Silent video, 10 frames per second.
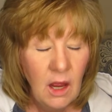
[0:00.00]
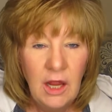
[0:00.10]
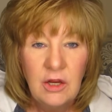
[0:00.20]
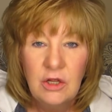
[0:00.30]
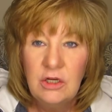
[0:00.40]

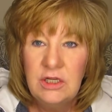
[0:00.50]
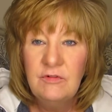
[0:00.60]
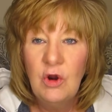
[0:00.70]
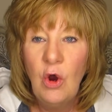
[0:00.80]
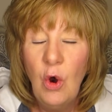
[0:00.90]
I couldn't
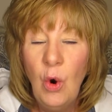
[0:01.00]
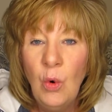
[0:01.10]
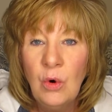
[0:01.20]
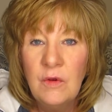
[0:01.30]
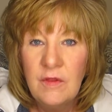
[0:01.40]
even
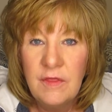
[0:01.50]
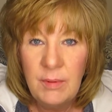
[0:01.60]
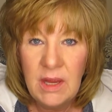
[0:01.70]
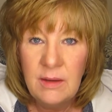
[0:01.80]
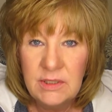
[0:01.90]
hold the
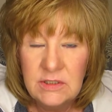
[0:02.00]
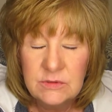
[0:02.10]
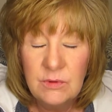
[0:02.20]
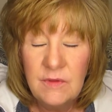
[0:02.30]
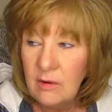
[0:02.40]

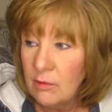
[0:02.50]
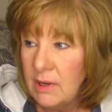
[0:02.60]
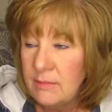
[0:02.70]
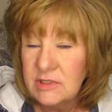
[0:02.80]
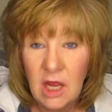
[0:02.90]
babies when they were
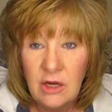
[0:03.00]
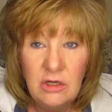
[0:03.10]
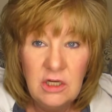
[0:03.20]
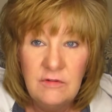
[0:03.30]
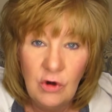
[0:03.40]
babies. I
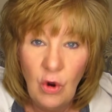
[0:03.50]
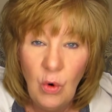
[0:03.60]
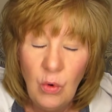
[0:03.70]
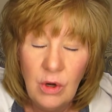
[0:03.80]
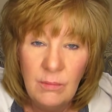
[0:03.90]
couldn't even
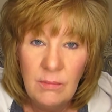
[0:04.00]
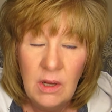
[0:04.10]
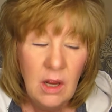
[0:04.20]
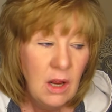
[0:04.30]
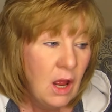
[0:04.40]
hold them.
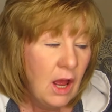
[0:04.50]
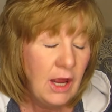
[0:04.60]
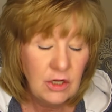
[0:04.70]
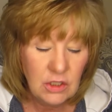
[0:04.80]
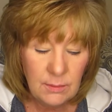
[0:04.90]
I
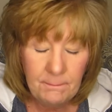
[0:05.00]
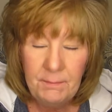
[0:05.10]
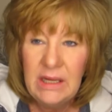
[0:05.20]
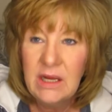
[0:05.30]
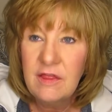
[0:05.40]
couldn't
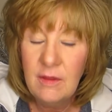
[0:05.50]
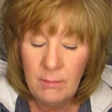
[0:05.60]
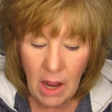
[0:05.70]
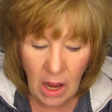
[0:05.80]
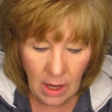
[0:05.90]
pick
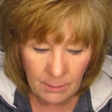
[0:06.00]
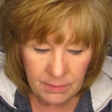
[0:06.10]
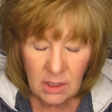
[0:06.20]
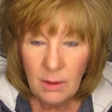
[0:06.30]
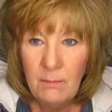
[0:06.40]
them up.
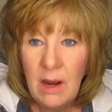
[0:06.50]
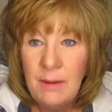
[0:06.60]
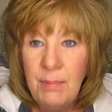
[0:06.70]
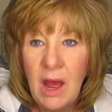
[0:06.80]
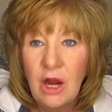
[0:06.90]
My
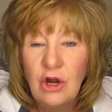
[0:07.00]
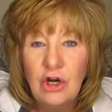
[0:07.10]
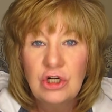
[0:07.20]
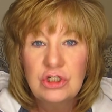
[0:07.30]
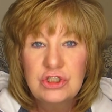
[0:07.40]
back
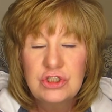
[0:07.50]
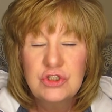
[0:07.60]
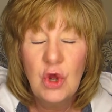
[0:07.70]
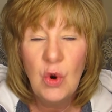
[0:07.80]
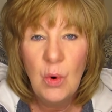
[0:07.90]
hurt
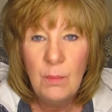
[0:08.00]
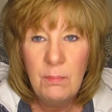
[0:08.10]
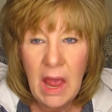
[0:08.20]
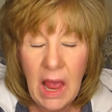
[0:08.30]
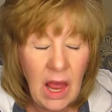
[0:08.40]
so
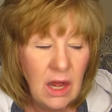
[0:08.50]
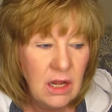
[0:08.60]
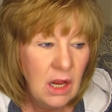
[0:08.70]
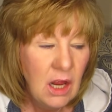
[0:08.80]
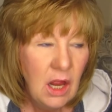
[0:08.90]
bad.
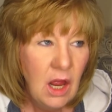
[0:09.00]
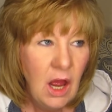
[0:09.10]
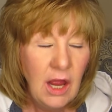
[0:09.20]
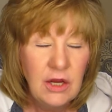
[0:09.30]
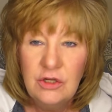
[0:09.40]

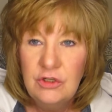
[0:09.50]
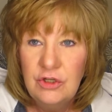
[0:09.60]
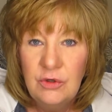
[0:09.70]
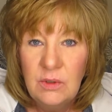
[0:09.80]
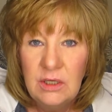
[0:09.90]
I couldn't
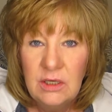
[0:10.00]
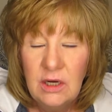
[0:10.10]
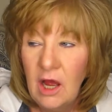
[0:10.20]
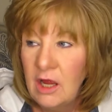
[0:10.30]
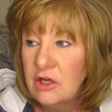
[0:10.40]
do it.
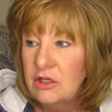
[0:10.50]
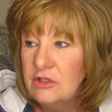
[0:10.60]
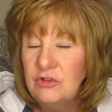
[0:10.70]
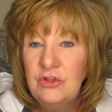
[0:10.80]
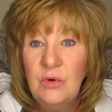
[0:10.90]
I
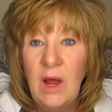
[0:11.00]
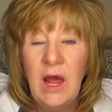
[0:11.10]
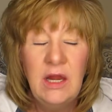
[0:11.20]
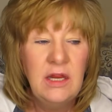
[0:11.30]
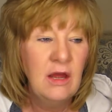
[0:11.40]
couldn't do
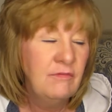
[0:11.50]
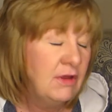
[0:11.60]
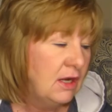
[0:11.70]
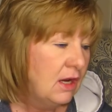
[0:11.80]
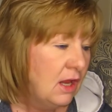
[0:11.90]
any of it.